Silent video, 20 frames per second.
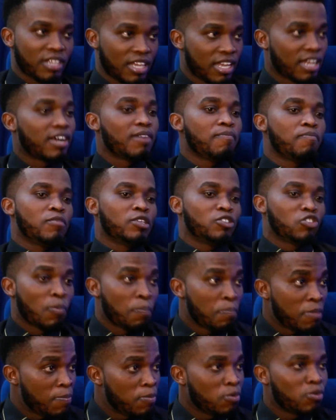Yeah, some
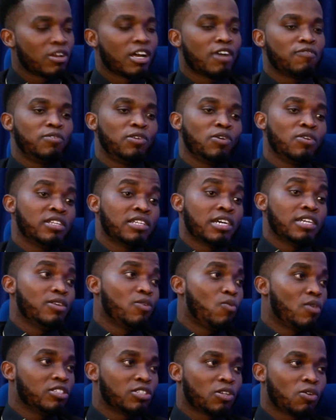people could have done it and they
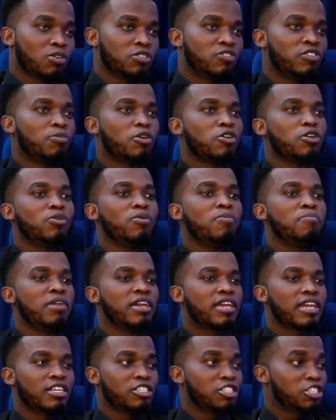went scot-free, but you don't
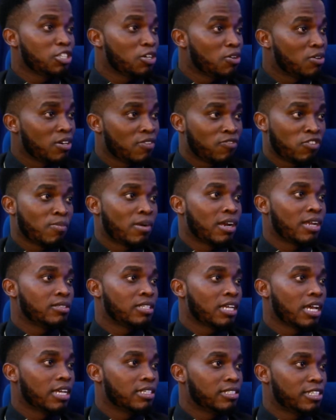make a theory from an
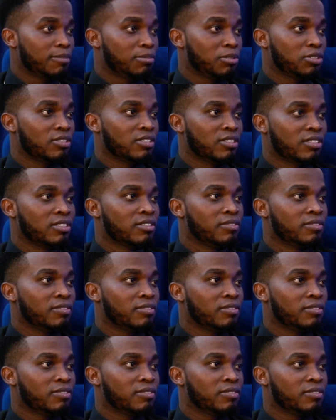exception.